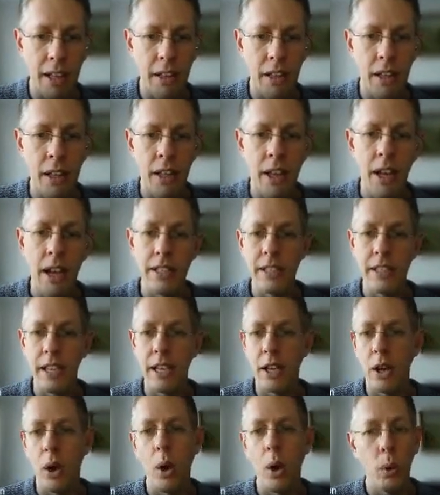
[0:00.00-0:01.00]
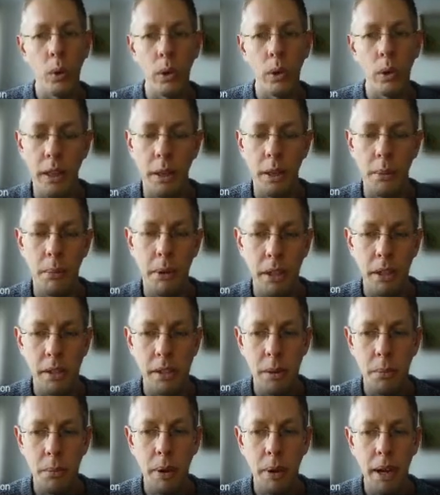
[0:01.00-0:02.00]
a sinkhole in the middle
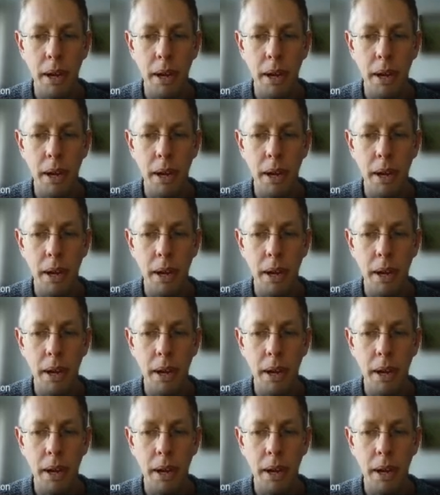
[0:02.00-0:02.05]
somewhere.